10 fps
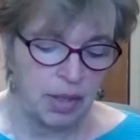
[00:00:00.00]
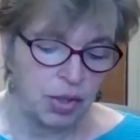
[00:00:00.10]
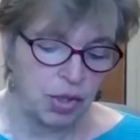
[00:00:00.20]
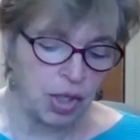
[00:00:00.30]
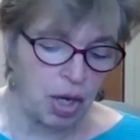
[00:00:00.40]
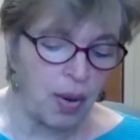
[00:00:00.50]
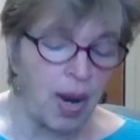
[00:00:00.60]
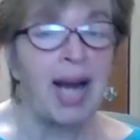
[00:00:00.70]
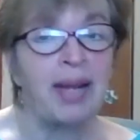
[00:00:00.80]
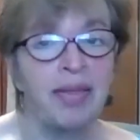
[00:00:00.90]
So
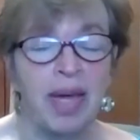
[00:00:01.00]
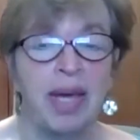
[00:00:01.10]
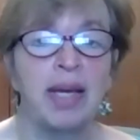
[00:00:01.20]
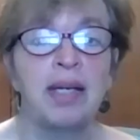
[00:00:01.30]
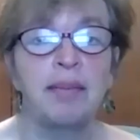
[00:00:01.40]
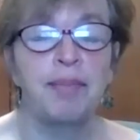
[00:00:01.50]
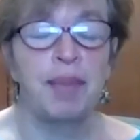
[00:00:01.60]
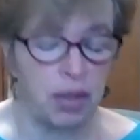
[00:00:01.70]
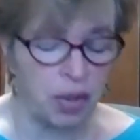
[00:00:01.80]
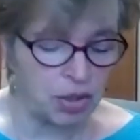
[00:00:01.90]
I think
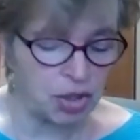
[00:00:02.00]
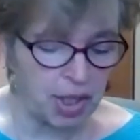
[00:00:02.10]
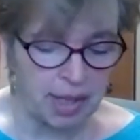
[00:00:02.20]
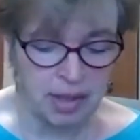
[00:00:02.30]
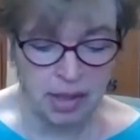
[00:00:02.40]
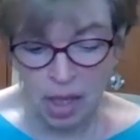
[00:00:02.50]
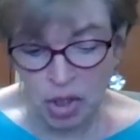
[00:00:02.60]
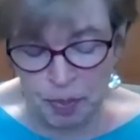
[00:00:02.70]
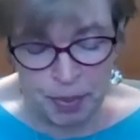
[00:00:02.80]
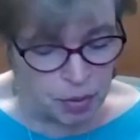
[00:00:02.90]
because she has
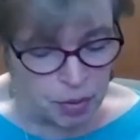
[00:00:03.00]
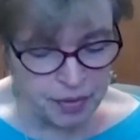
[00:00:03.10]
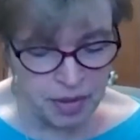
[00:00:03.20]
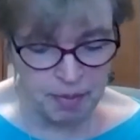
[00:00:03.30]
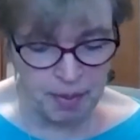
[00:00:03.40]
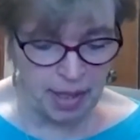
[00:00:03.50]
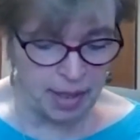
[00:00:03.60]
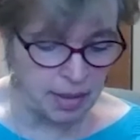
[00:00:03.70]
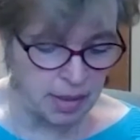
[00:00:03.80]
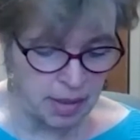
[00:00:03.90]
such beautiful
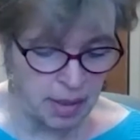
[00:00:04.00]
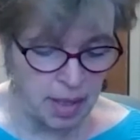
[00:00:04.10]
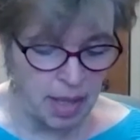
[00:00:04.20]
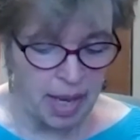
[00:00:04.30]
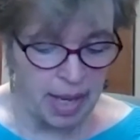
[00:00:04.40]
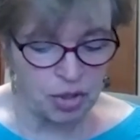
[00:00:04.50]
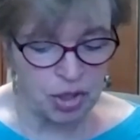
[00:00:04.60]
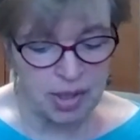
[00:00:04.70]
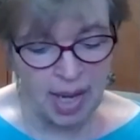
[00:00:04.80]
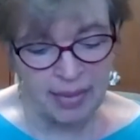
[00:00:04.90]
spades, and
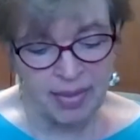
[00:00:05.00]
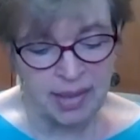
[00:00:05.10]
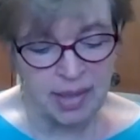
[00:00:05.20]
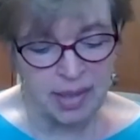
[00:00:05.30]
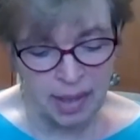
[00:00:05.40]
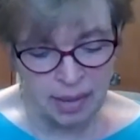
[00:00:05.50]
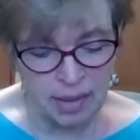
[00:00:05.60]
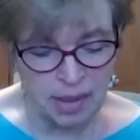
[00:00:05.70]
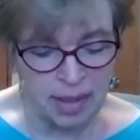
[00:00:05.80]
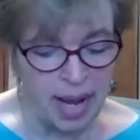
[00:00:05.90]
she's got that
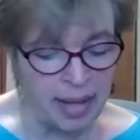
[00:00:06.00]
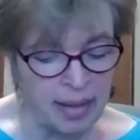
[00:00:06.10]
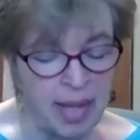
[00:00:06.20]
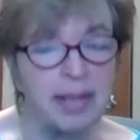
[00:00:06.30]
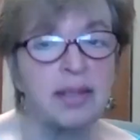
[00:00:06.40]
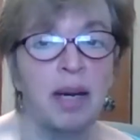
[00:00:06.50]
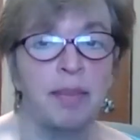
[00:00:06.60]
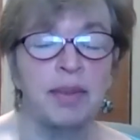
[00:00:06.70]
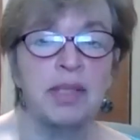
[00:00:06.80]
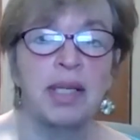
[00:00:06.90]
singleton and that
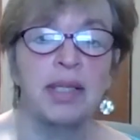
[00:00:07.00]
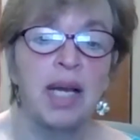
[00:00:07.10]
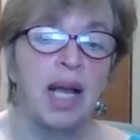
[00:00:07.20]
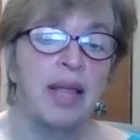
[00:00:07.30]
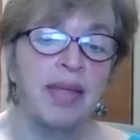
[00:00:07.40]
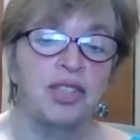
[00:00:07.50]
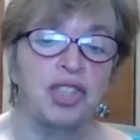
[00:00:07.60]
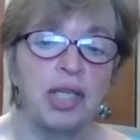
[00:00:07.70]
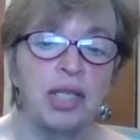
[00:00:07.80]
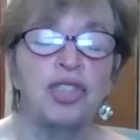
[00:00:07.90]
doubleton that
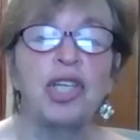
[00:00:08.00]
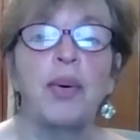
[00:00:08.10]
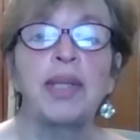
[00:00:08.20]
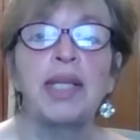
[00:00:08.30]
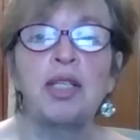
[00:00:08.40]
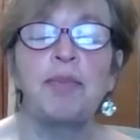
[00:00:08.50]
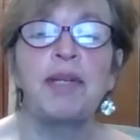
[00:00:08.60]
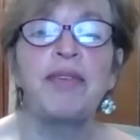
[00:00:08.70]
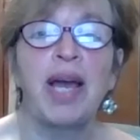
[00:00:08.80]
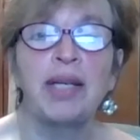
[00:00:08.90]
she could show a little
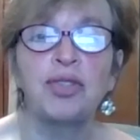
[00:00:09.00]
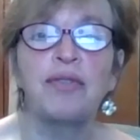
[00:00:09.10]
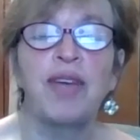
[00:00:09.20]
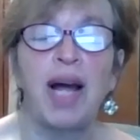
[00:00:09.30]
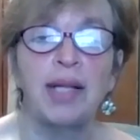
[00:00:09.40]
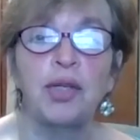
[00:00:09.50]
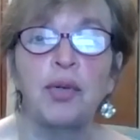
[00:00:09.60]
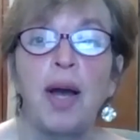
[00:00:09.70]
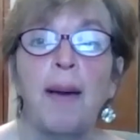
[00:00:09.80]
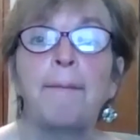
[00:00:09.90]
bit of extra
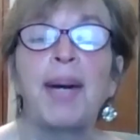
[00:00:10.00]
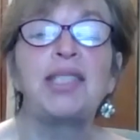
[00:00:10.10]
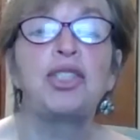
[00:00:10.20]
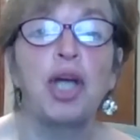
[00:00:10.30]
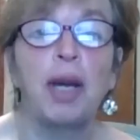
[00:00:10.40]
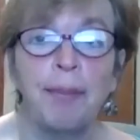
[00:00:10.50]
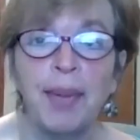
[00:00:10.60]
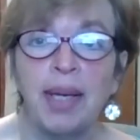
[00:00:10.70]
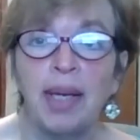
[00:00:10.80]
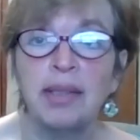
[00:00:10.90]
value by
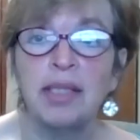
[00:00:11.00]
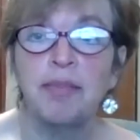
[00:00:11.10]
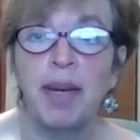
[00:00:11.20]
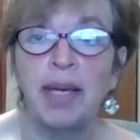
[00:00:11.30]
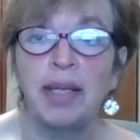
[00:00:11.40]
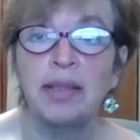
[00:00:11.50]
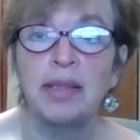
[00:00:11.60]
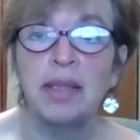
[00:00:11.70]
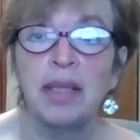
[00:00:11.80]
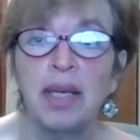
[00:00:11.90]
jumping in
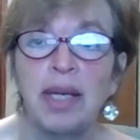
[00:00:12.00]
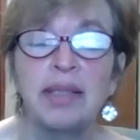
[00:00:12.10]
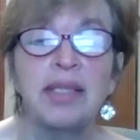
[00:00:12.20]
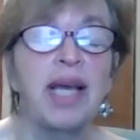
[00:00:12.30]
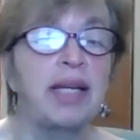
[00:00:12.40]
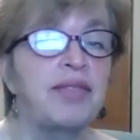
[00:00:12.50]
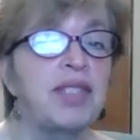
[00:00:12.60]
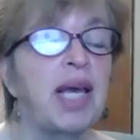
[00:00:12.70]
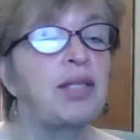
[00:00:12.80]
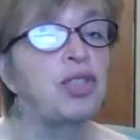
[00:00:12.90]
spades. Instead of
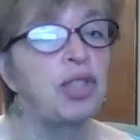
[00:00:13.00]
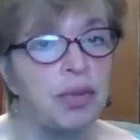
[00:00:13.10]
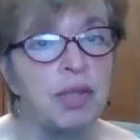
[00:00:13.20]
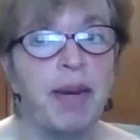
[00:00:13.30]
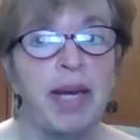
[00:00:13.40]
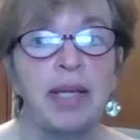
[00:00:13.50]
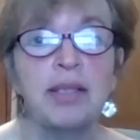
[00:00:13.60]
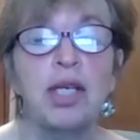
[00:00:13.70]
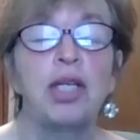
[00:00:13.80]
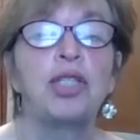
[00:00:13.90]
saying two
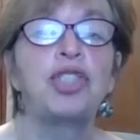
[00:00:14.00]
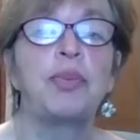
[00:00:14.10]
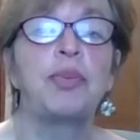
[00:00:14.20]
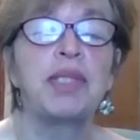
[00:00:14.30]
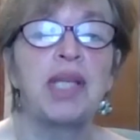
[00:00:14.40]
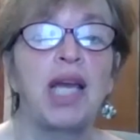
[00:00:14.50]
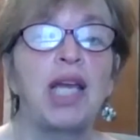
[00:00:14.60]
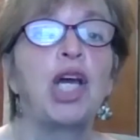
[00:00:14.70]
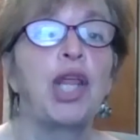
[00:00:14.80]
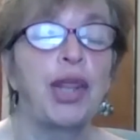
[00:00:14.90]
spades, she will
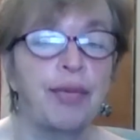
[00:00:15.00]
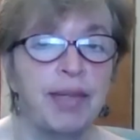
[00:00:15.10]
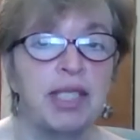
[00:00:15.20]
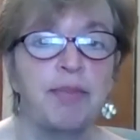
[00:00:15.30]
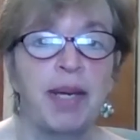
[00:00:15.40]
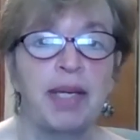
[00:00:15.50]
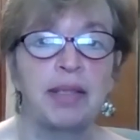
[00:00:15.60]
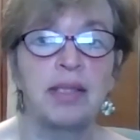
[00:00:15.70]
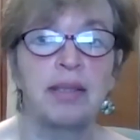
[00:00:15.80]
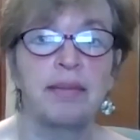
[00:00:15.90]
say three
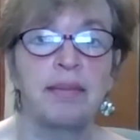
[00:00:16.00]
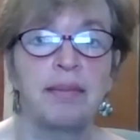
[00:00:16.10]
spades.